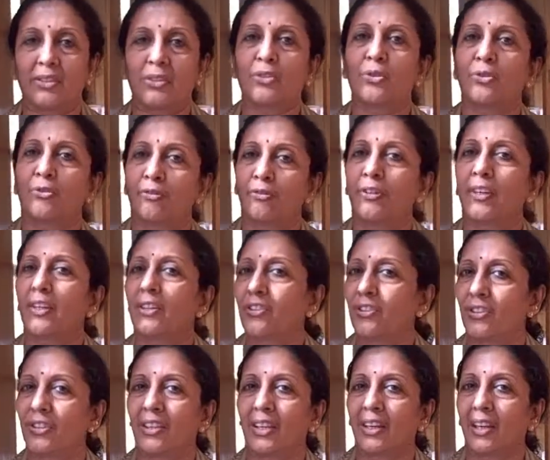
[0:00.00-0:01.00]
should
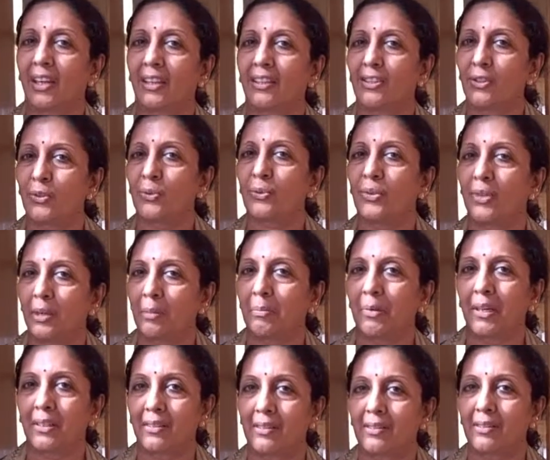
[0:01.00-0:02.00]
finish in another 2-3
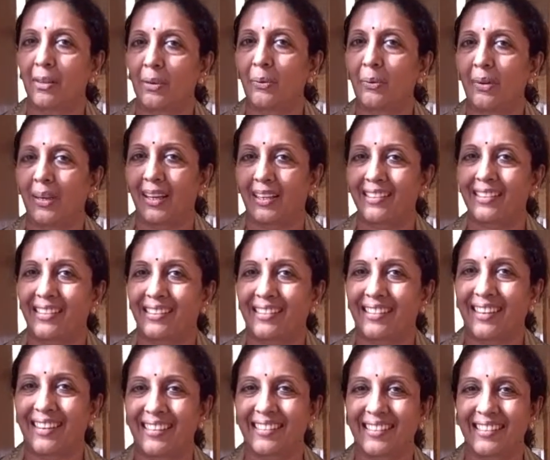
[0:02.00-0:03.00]
months, the whole
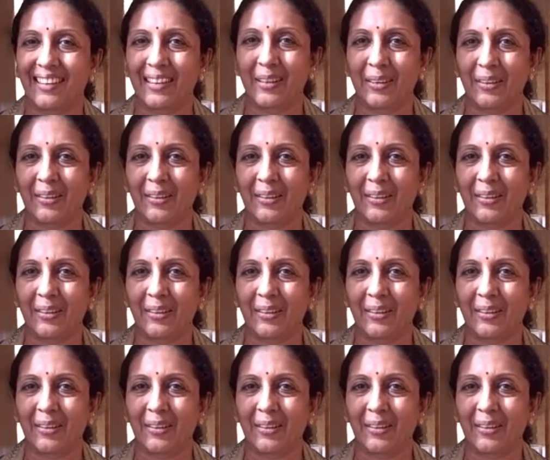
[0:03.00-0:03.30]
exercise.